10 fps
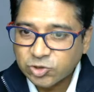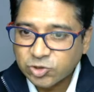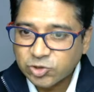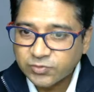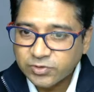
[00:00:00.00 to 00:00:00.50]

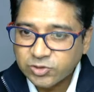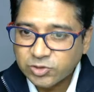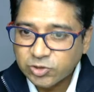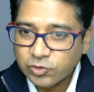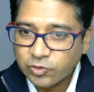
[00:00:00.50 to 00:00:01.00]

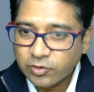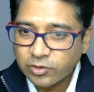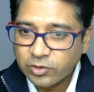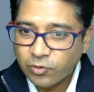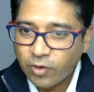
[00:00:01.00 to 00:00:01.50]
difference
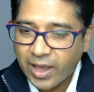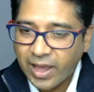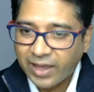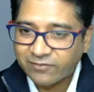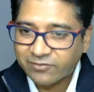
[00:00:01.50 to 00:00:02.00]
you
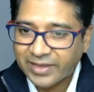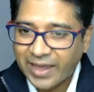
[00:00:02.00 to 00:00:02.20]
have